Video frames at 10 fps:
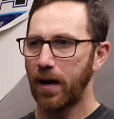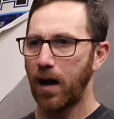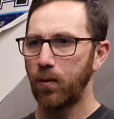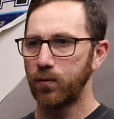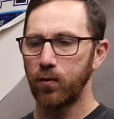
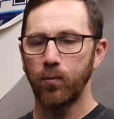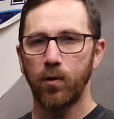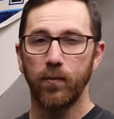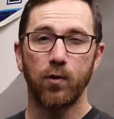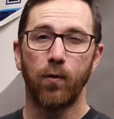I will do
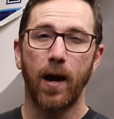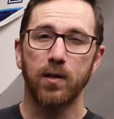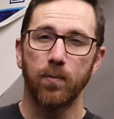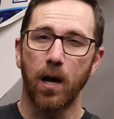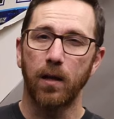more of a
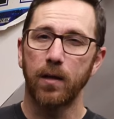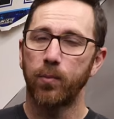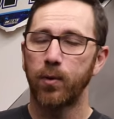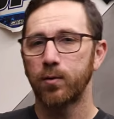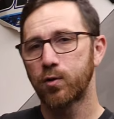direct modeling
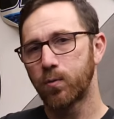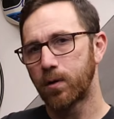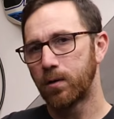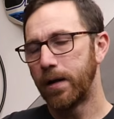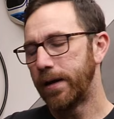approach
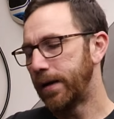where